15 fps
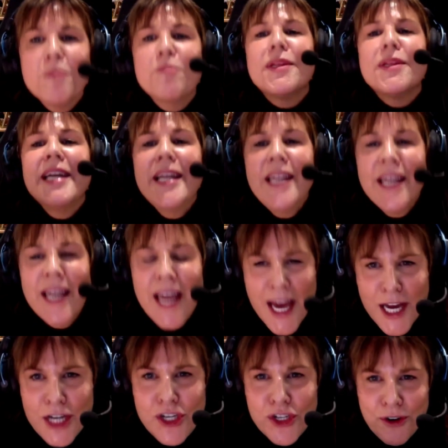bleeding
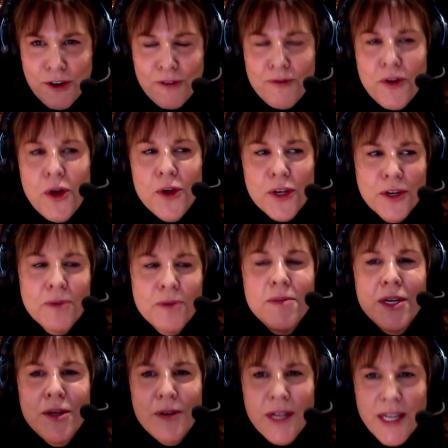edge of all
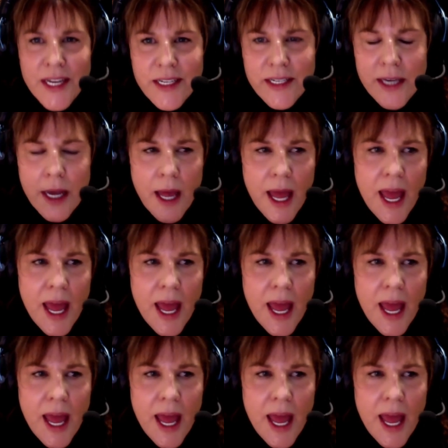communities.